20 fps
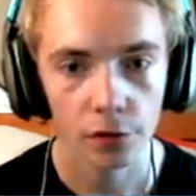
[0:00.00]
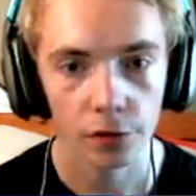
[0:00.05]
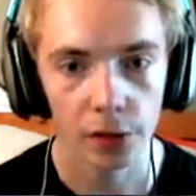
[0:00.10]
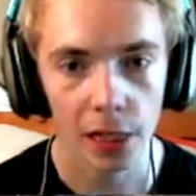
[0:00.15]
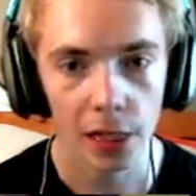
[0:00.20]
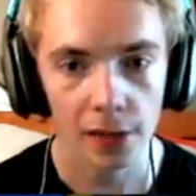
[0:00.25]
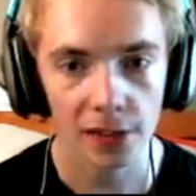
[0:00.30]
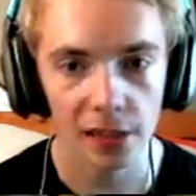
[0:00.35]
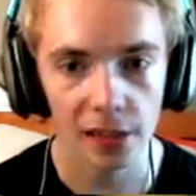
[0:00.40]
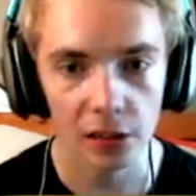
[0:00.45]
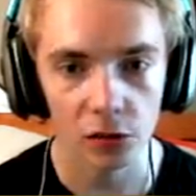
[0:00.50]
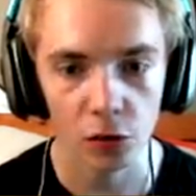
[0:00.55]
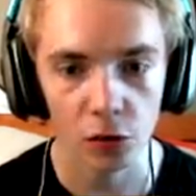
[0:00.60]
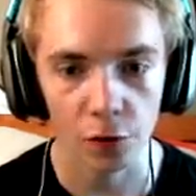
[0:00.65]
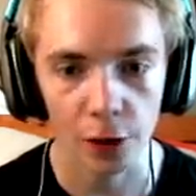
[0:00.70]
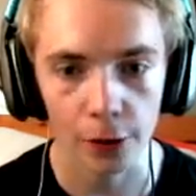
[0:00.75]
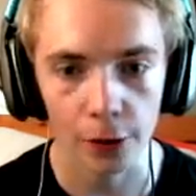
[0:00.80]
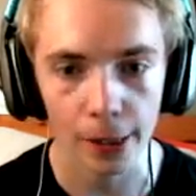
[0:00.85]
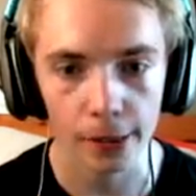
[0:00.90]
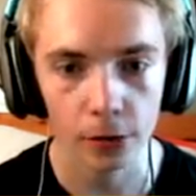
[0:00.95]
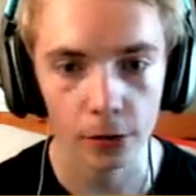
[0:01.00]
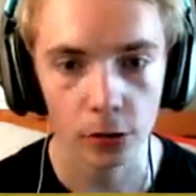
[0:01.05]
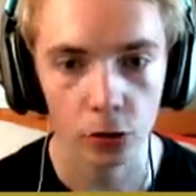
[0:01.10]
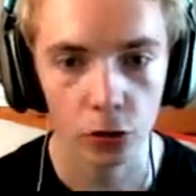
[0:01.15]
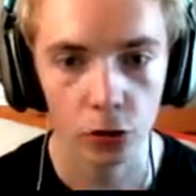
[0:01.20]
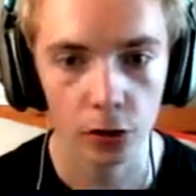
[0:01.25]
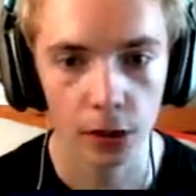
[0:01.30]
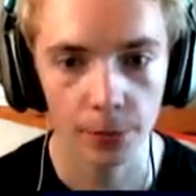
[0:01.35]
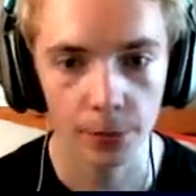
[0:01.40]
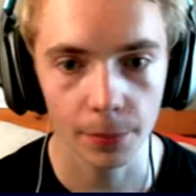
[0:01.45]
10 seconds to figure out.
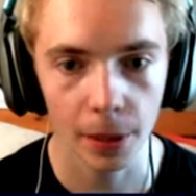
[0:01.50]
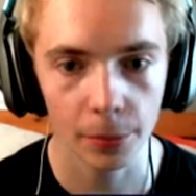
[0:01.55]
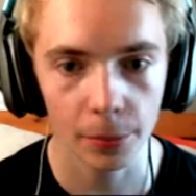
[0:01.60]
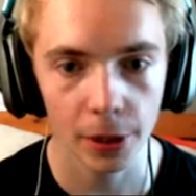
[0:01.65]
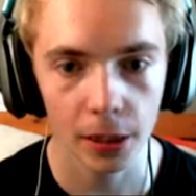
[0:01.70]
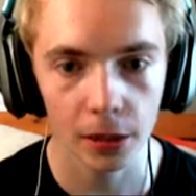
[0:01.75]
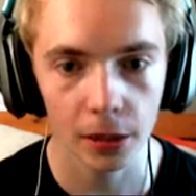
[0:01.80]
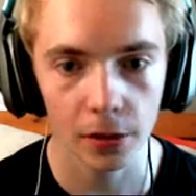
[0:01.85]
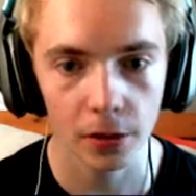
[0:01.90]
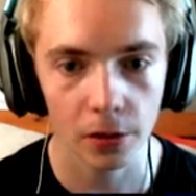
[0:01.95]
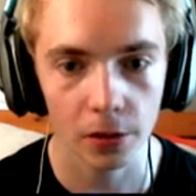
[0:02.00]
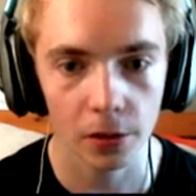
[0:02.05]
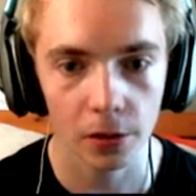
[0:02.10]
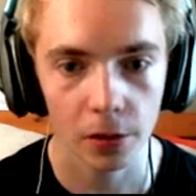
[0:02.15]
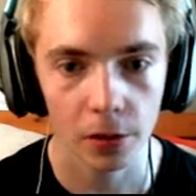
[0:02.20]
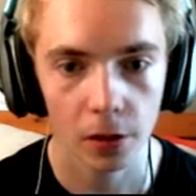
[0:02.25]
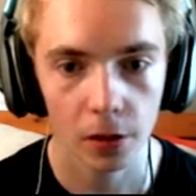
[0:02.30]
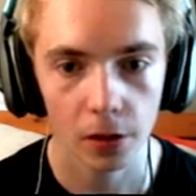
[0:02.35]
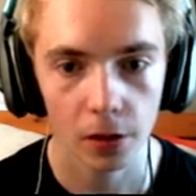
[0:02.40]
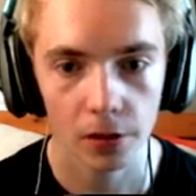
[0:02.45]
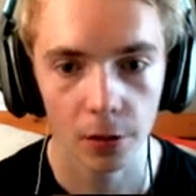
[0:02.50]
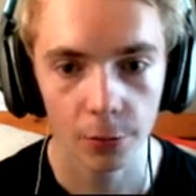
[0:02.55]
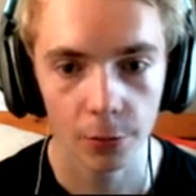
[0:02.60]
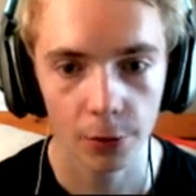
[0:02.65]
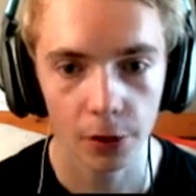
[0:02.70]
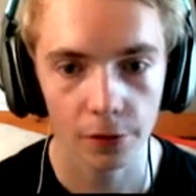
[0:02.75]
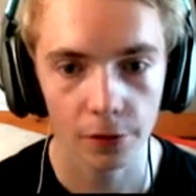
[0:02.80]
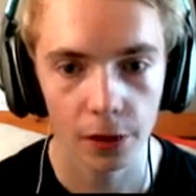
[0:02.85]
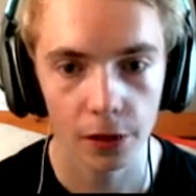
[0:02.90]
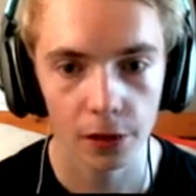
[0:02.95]
Usually my brain is
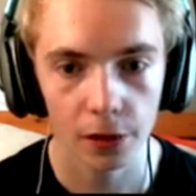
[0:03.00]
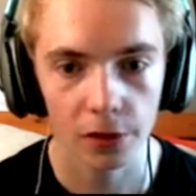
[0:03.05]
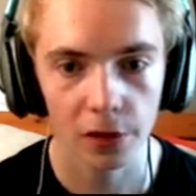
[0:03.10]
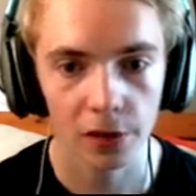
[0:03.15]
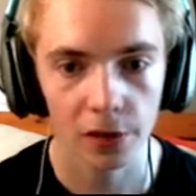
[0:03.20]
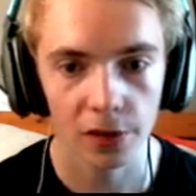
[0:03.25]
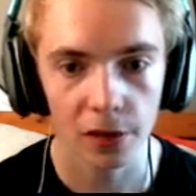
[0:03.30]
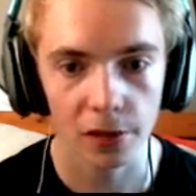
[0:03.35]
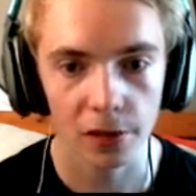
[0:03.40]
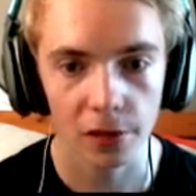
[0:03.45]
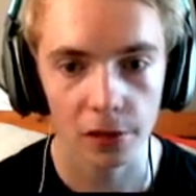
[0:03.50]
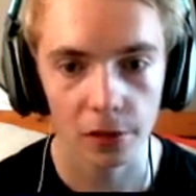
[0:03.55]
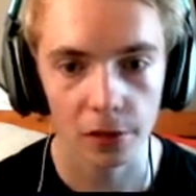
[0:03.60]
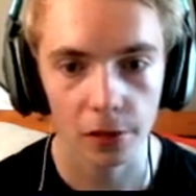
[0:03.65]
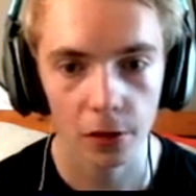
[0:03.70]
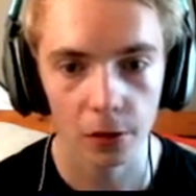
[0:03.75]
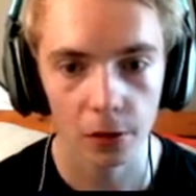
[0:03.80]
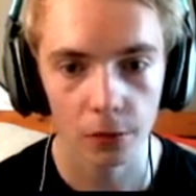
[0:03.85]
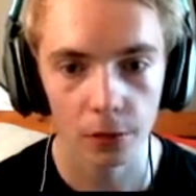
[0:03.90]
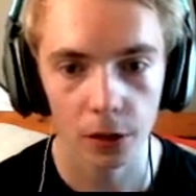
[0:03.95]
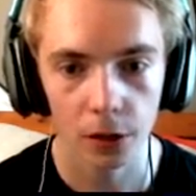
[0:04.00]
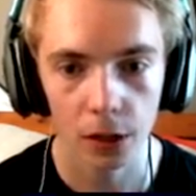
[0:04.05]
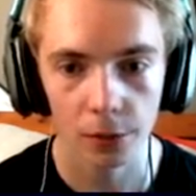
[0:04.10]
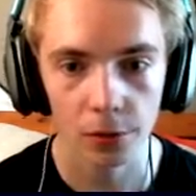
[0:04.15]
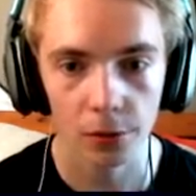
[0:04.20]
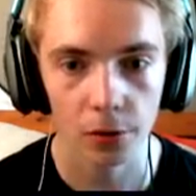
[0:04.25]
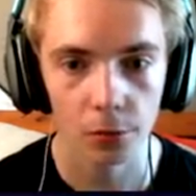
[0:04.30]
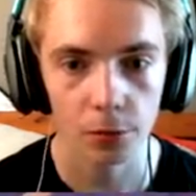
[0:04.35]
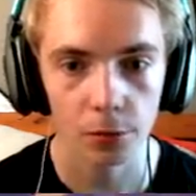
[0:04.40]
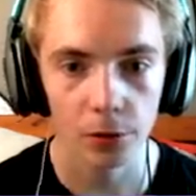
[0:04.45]
somewhat of a success when it
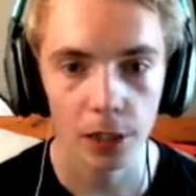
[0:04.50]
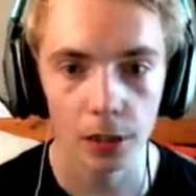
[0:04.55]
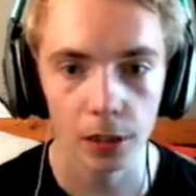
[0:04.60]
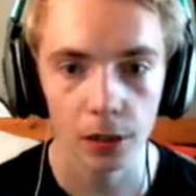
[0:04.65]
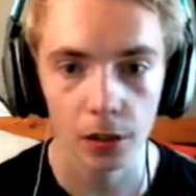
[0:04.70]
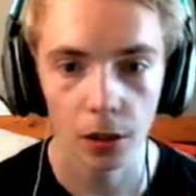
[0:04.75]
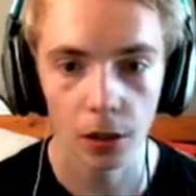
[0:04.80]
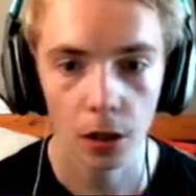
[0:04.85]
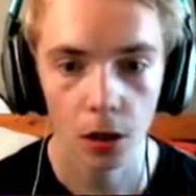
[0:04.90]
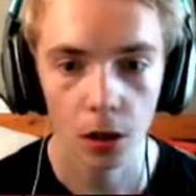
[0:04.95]
comes to brain.